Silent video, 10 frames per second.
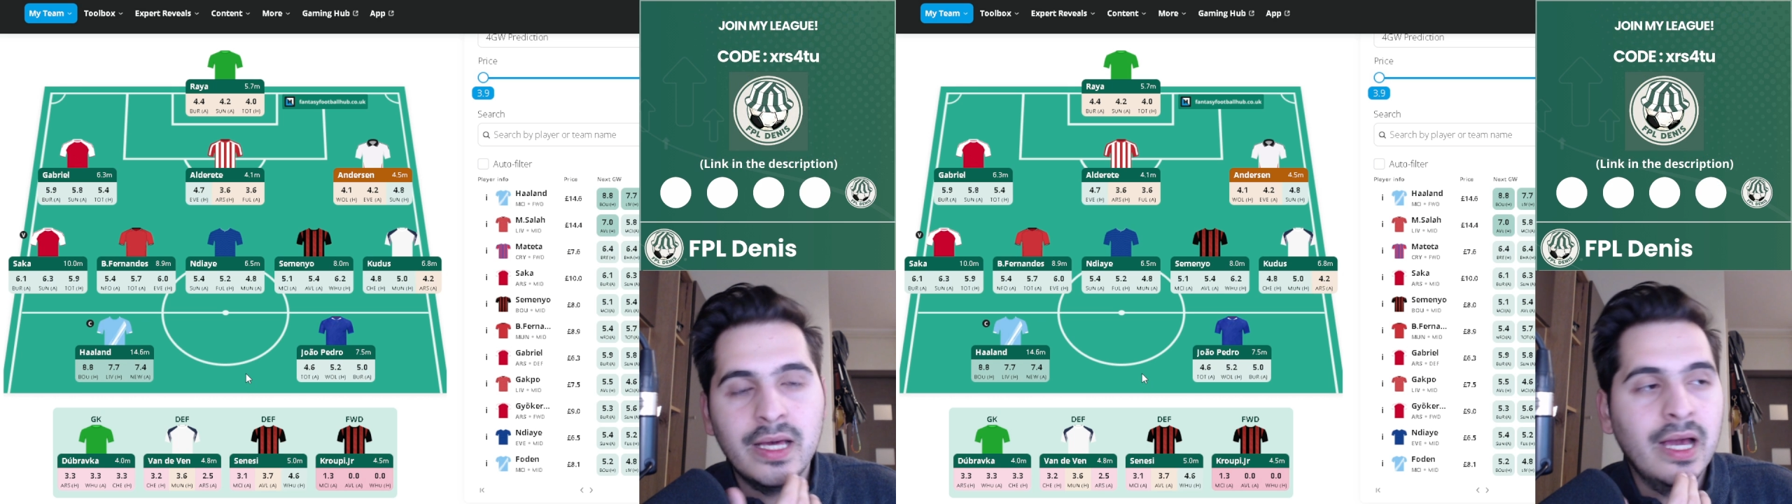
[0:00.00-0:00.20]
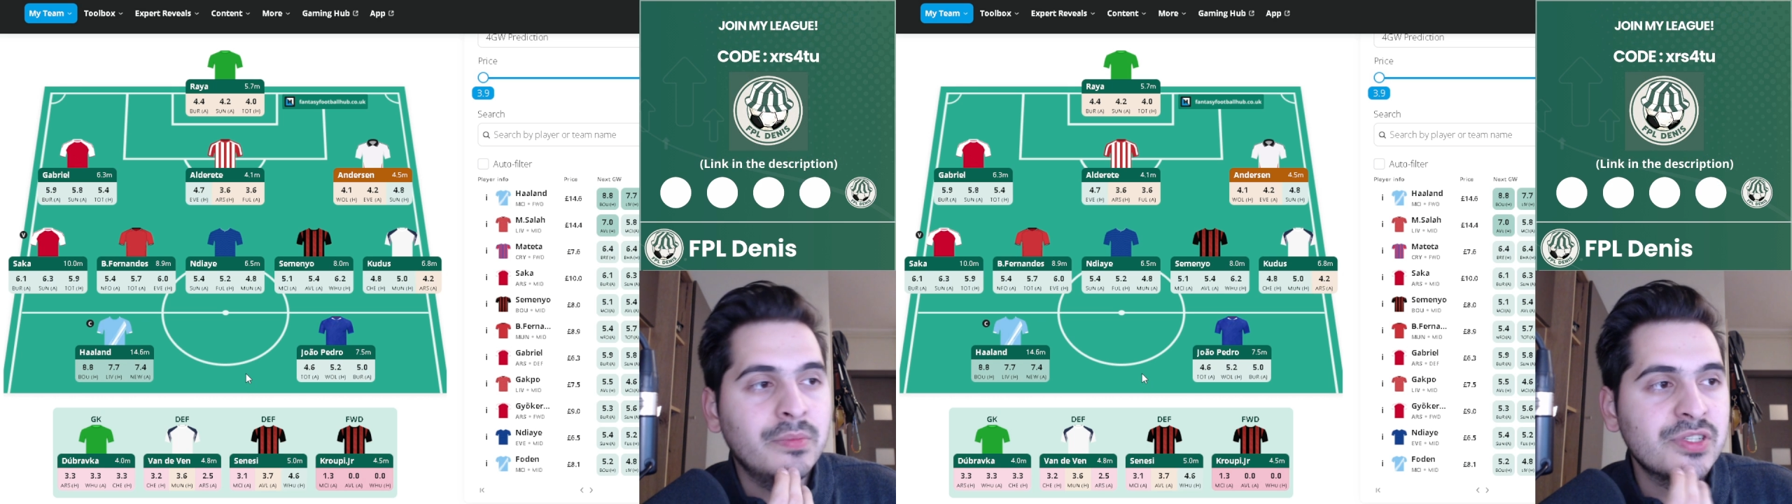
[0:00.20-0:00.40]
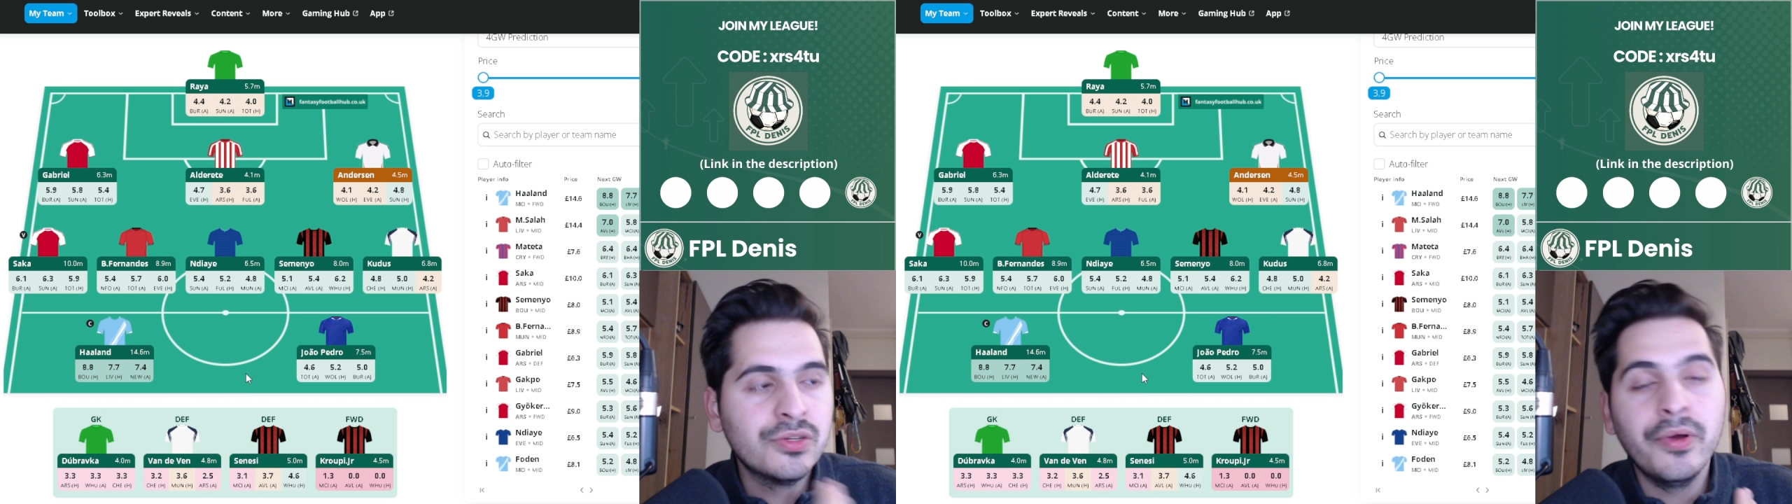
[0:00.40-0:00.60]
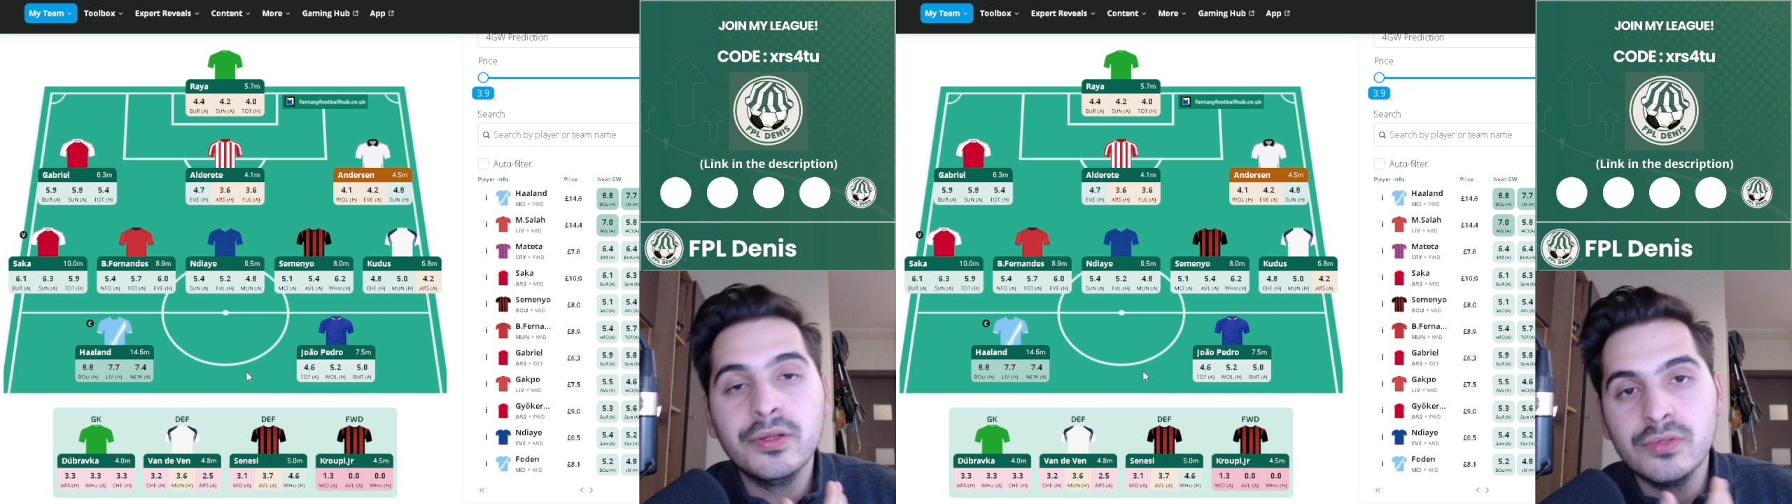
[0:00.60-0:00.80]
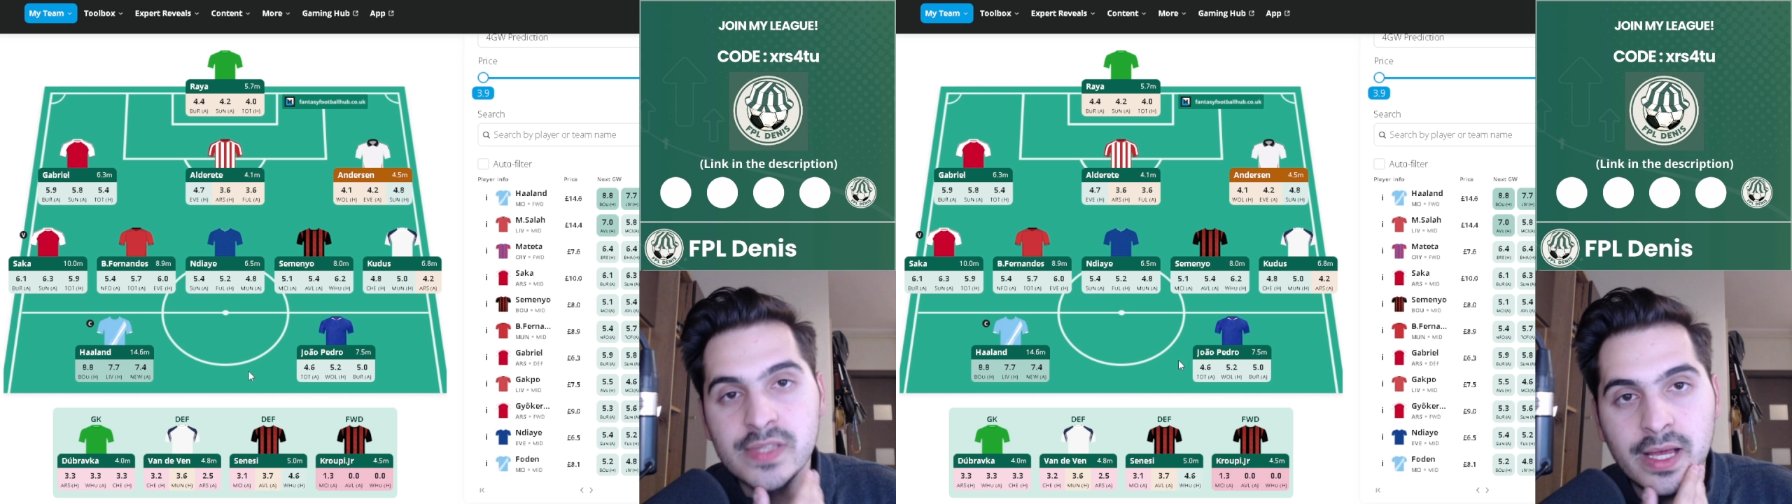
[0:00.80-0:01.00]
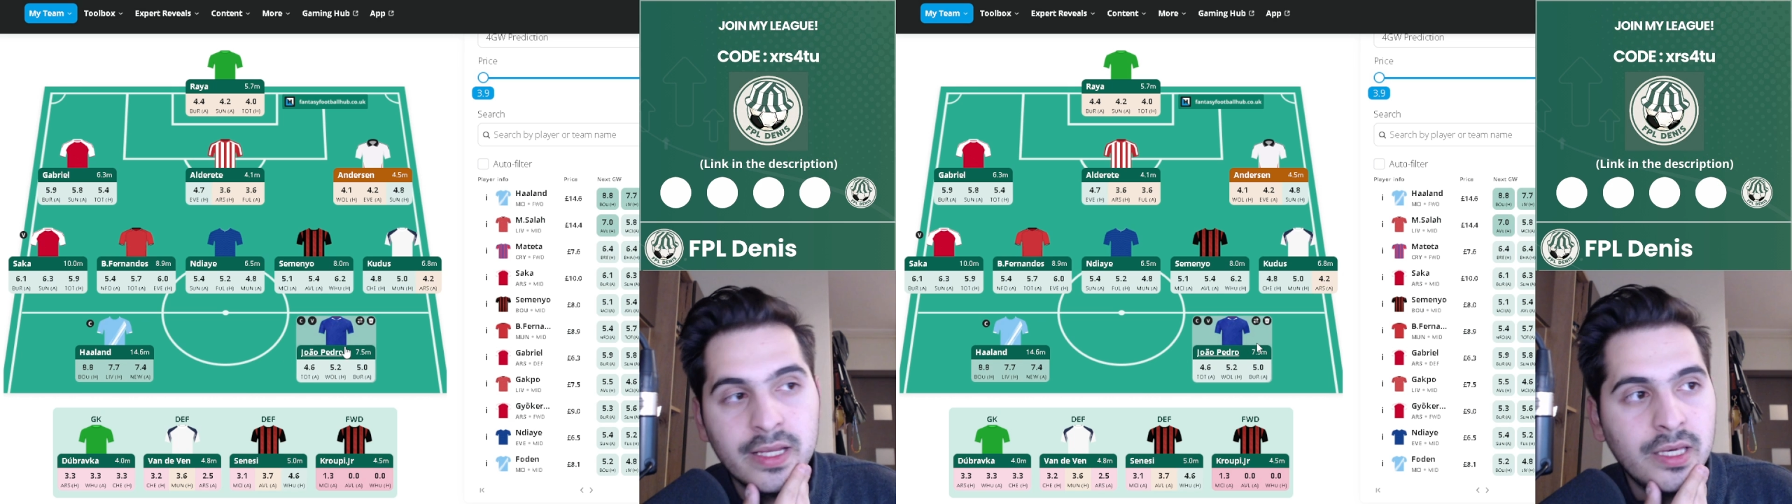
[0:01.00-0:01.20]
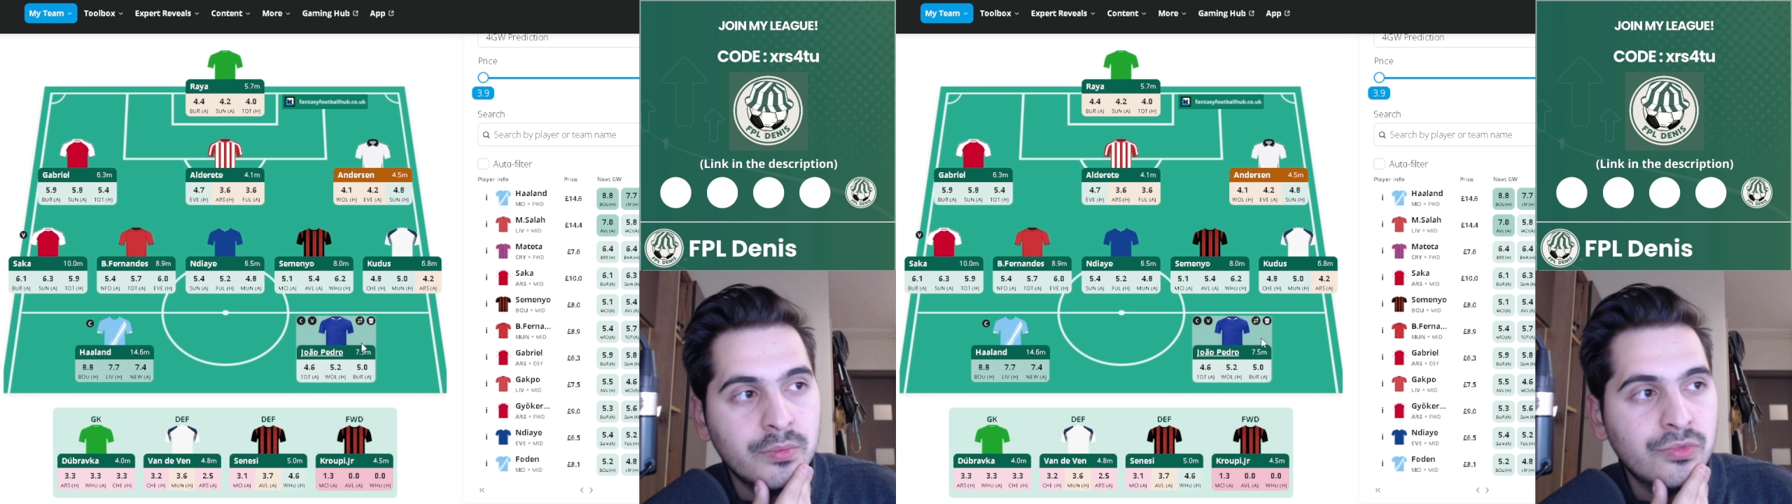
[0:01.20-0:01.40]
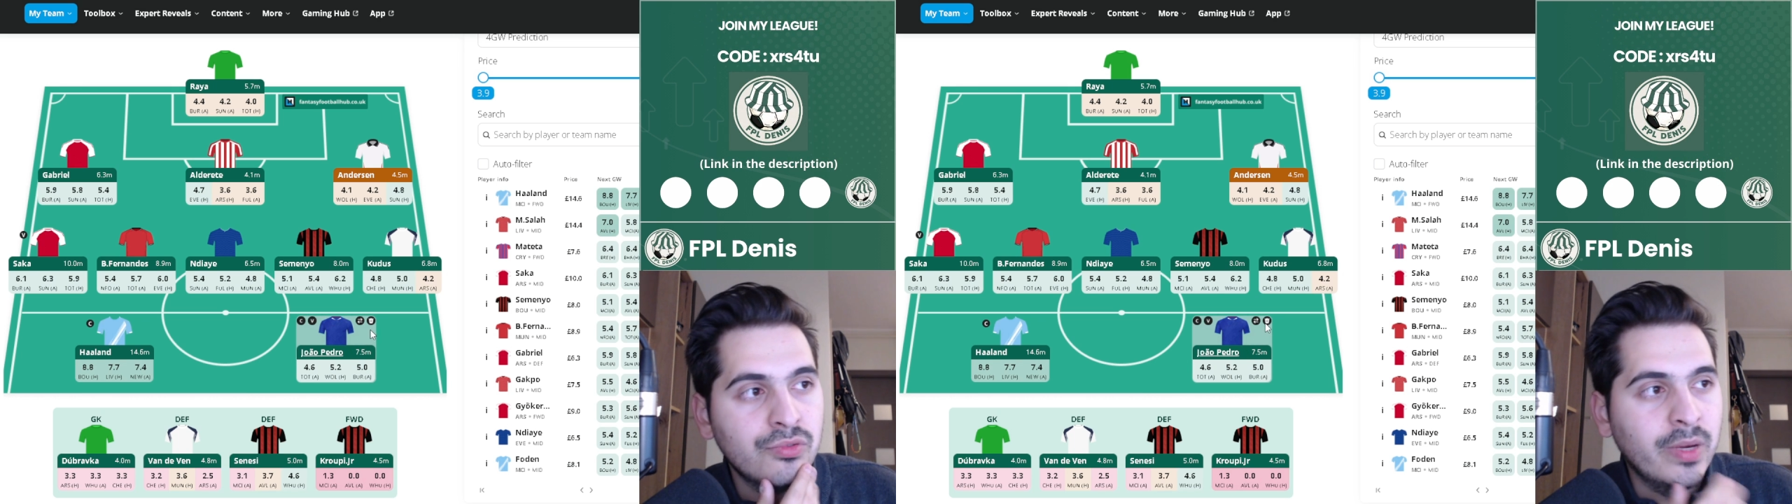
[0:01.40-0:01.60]
I'm just going to sell him
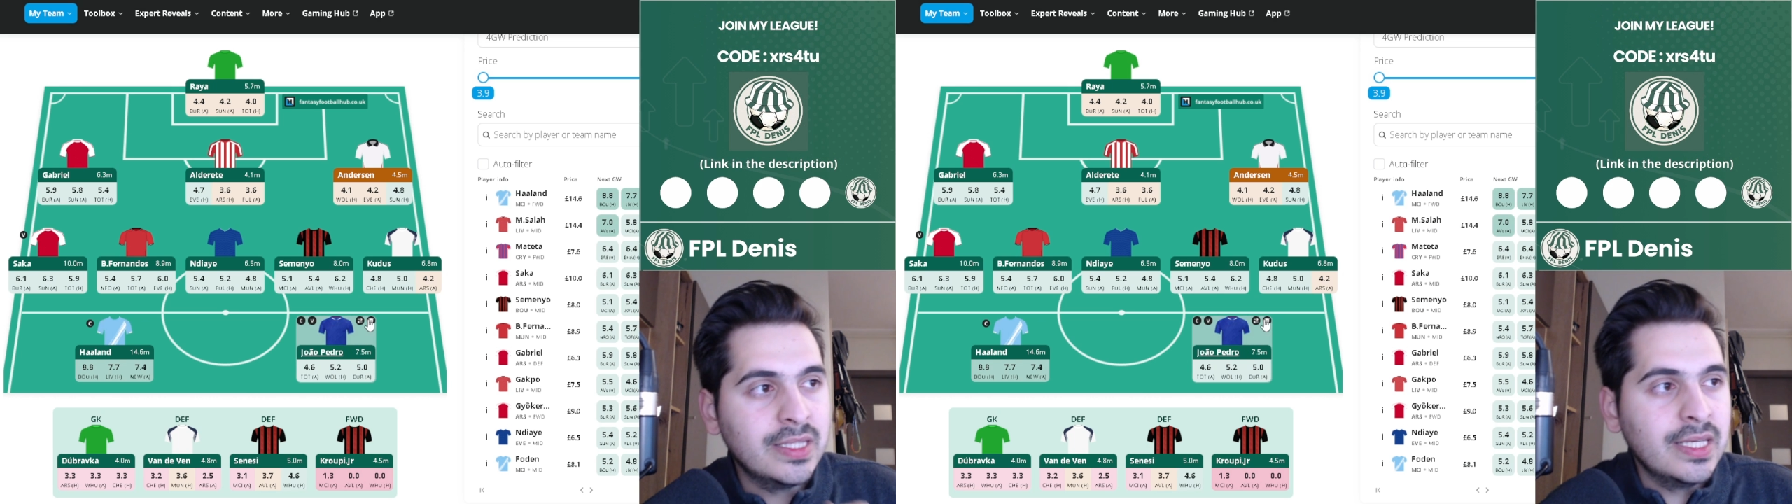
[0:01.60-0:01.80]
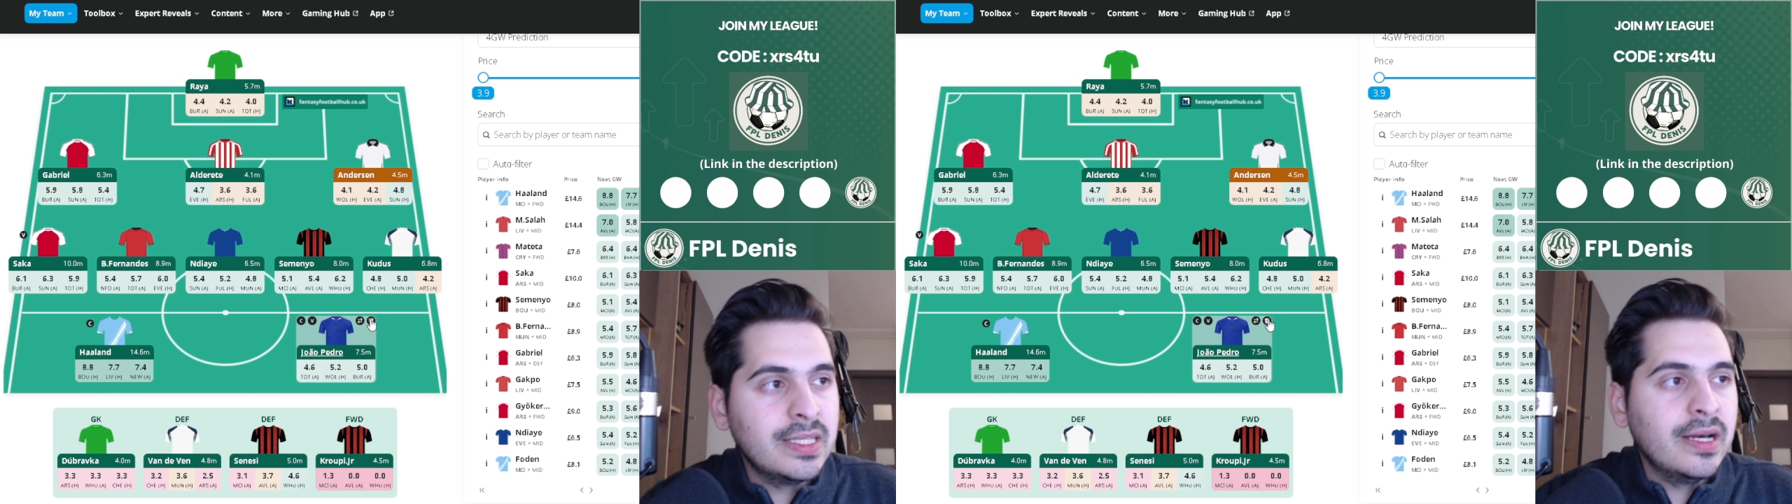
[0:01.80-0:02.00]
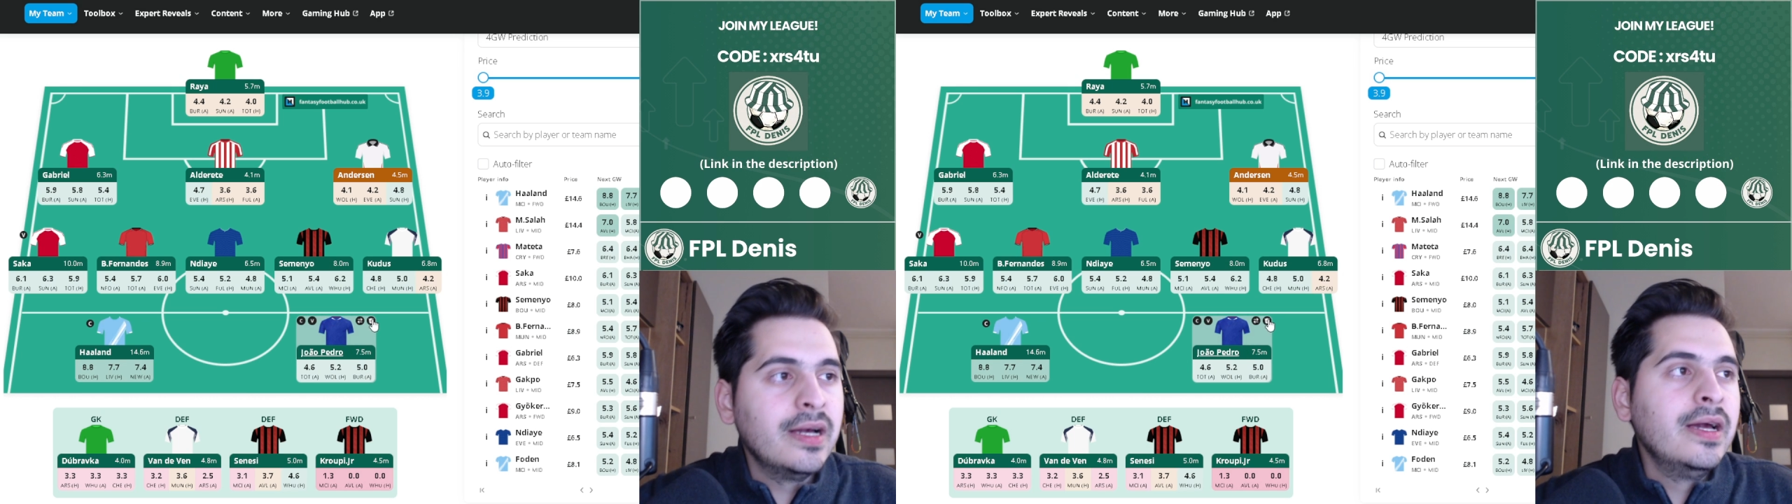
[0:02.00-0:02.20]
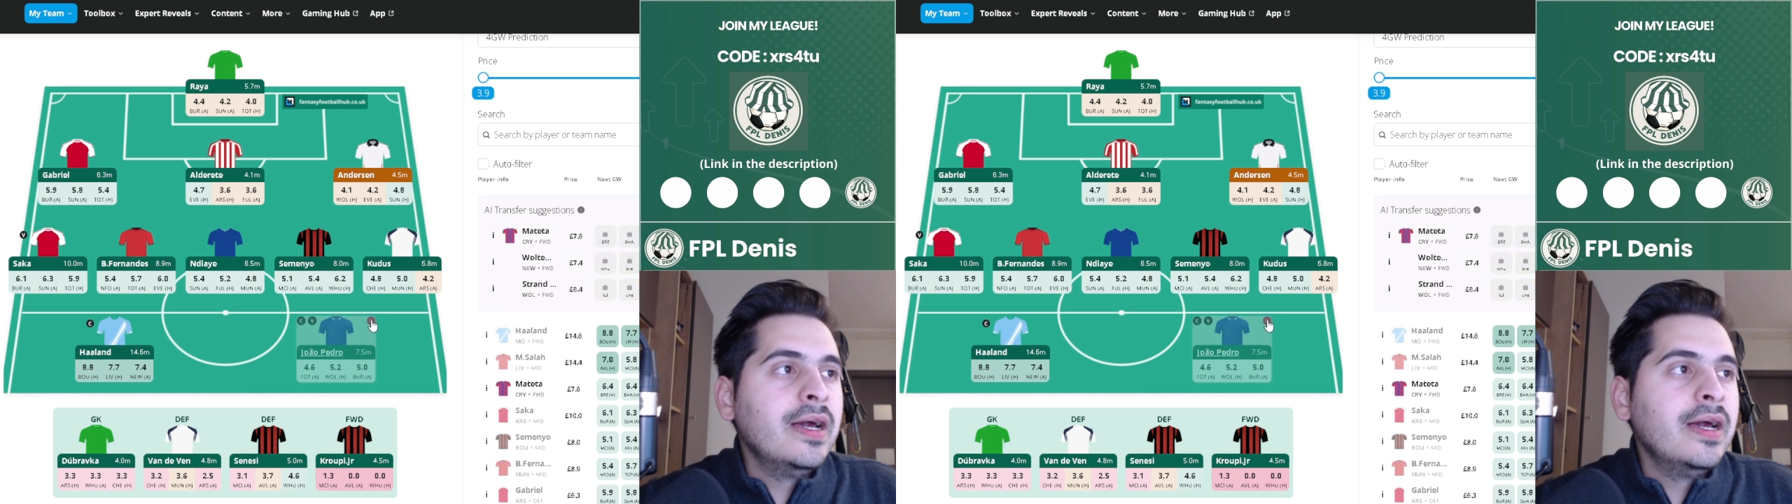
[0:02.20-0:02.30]
to Mateta,